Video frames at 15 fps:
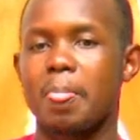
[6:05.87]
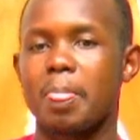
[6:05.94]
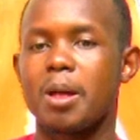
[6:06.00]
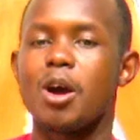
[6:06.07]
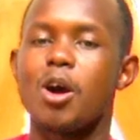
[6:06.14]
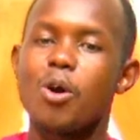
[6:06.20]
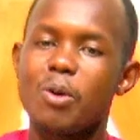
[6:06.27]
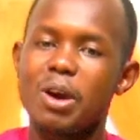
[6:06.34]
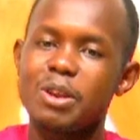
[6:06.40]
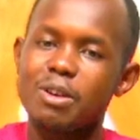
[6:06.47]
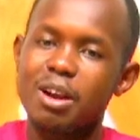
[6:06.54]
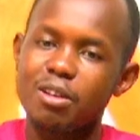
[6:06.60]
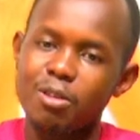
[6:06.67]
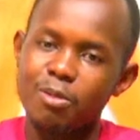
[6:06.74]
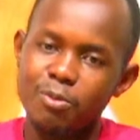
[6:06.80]
When you are
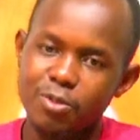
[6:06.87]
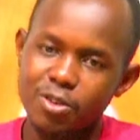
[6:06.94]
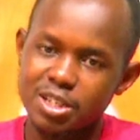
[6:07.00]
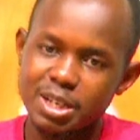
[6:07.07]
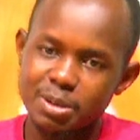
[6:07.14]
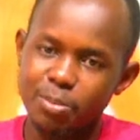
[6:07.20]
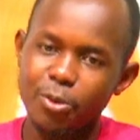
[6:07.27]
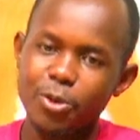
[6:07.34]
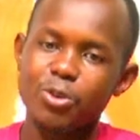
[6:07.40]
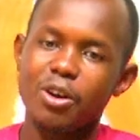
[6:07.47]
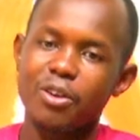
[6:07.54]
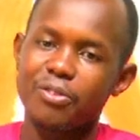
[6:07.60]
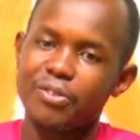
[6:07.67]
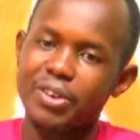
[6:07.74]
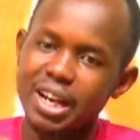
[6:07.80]
comfortable, you are
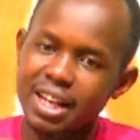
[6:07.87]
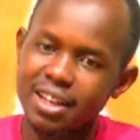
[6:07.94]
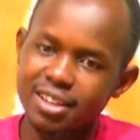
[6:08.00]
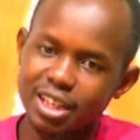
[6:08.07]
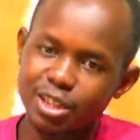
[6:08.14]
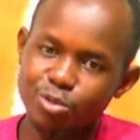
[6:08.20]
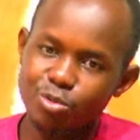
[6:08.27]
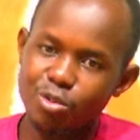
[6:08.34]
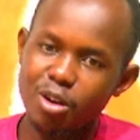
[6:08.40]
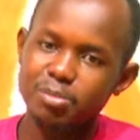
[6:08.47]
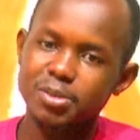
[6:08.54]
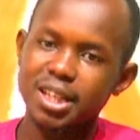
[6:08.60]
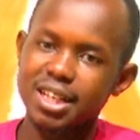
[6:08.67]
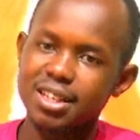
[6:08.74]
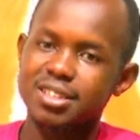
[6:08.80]
feeling that warmth
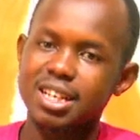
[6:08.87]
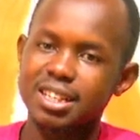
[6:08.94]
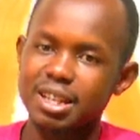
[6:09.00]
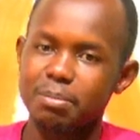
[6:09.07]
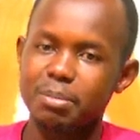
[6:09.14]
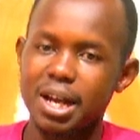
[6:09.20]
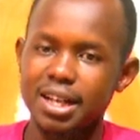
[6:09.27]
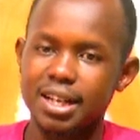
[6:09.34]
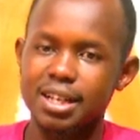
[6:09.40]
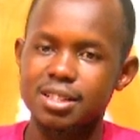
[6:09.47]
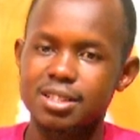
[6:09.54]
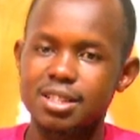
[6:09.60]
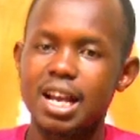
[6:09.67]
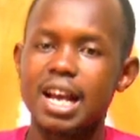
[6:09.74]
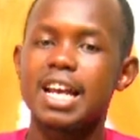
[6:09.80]
inside the blankets,
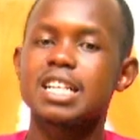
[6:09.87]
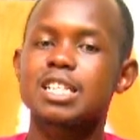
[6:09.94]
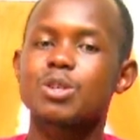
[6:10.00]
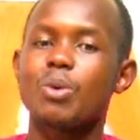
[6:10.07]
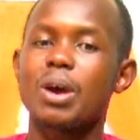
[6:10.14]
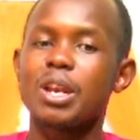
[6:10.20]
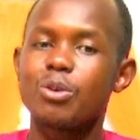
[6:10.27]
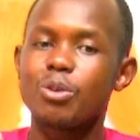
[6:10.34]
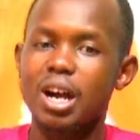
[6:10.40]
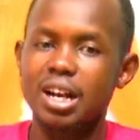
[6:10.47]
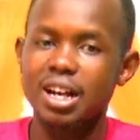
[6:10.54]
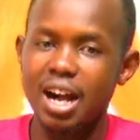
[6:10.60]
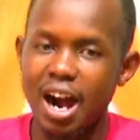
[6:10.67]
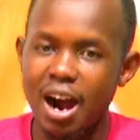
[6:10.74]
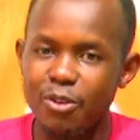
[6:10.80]
it's when you can
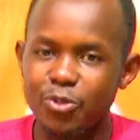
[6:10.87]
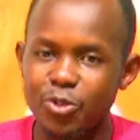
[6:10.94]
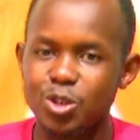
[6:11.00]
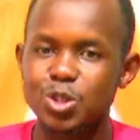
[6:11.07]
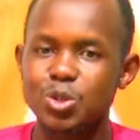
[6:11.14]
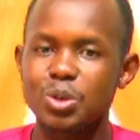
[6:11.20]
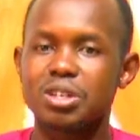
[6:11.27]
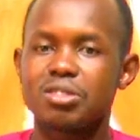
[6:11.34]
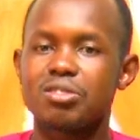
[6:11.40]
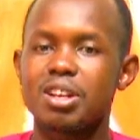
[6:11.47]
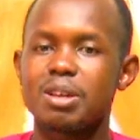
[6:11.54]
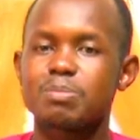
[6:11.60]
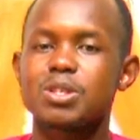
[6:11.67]
have those sweet dreams.